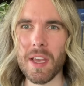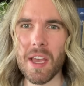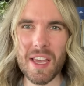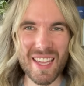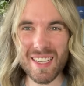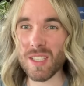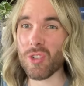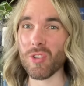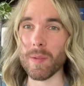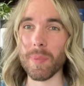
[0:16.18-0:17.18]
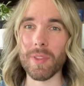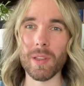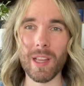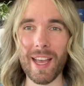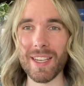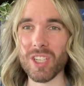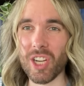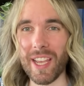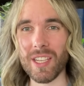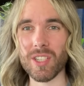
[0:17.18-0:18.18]
In its trip, the land
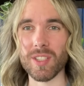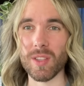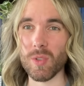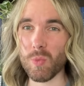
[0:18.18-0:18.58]
changes and the